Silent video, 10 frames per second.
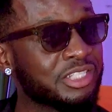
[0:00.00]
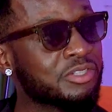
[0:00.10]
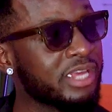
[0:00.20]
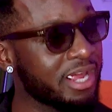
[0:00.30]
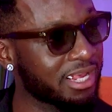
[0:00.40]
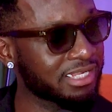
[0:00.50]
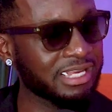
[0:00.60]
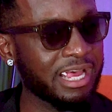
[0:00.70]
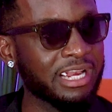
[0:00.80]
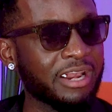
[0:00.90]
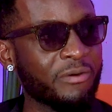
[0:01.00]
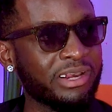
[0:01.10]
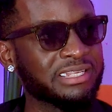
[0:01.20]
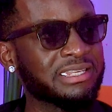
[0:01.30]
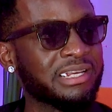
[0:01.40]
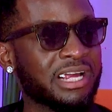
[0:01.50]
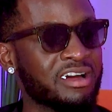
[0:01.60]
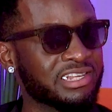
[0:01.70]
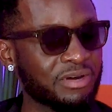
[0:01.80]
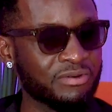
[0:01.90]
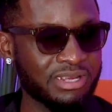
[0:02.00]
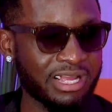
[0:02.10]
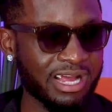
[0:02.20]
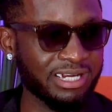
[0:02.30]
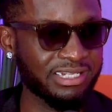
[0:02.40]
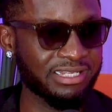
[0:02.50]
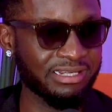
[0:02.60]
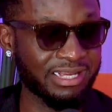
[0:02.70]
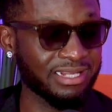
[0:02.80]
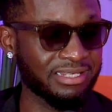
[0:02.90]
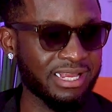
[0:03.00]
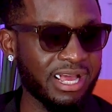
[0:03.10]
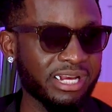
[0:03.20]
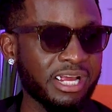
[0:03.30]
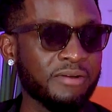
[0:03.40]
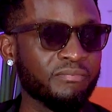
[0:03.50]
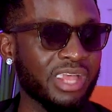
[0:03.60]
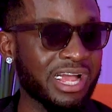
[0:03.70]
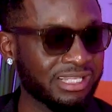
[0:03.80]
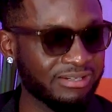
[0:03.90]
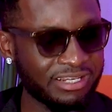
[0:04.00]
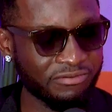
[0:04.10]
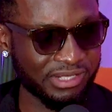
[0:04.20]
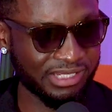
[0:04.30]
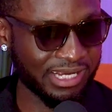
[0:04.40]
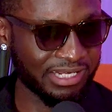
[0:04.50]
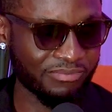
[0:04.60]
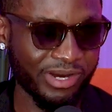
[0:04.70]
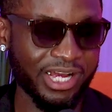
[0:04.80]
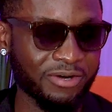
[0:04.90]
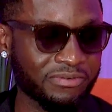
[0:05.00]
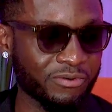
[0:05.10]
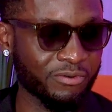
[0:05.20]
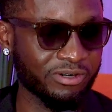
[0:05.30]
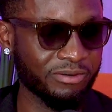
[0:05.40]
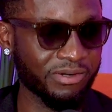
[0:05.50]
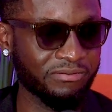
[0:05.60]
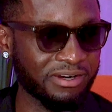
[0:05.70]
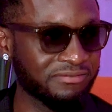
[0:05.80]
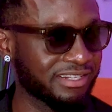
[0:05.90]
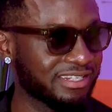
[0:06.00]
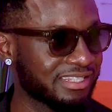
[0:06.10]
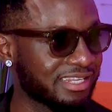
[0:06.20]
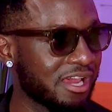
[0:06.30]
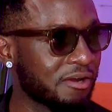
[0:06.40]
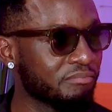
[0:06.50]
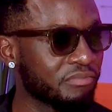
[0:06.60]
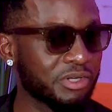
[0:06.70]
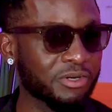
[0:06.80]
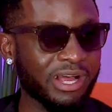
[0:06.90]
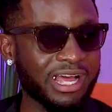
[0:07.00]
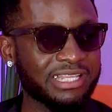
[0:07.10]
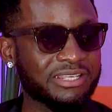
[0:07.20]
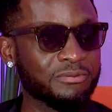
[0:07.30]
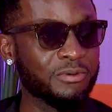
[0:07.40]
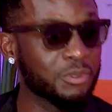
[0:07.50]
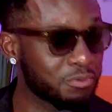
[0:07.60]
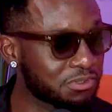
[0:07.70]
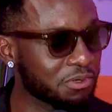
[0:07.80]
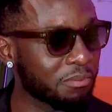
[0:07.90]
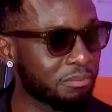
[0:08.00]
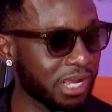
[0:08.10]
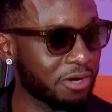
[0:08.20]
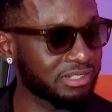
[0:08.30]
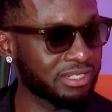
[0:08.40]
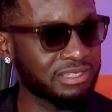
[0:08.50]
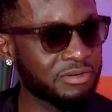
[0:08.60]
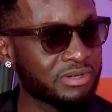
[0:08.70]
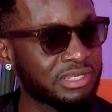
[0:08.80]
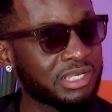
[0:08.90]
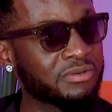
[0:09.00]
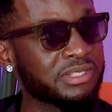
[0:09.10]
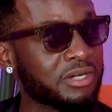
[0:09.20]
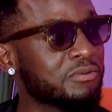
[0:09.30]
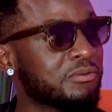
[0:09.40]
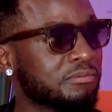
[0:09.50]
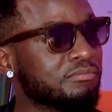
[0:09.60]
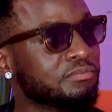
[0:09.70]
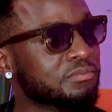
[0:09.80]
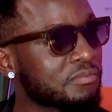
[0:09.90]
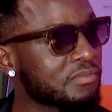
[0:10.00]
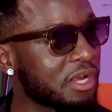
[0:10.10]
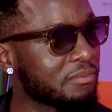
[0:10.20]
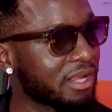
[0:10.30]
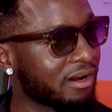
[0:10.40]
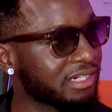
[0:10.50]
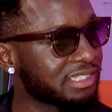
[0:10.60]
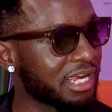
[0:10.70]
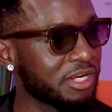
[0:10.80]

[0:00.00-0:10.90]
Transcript: Yes, and when they said the character was a cat dad, I had to live with this cat in my house for about 5 days. I had to lose some pounds because it was a sickle cell character.